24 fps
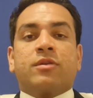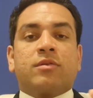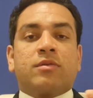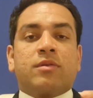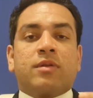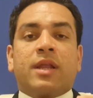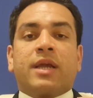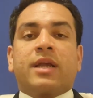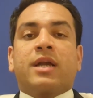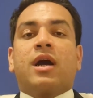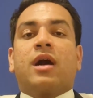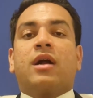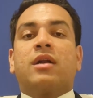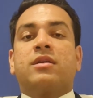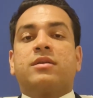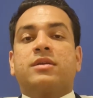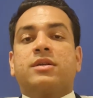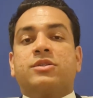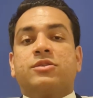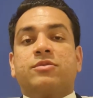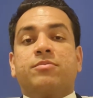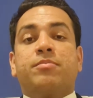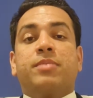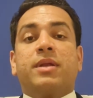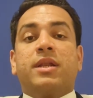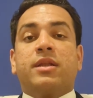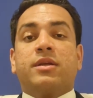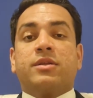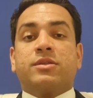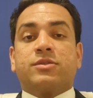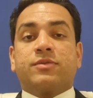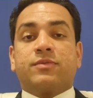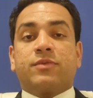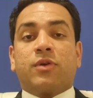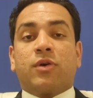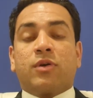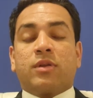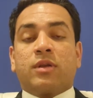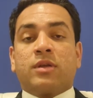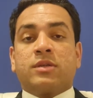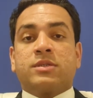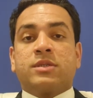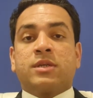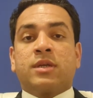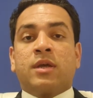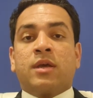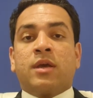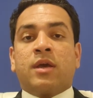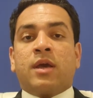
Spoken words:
like hundreds of billions of dollars.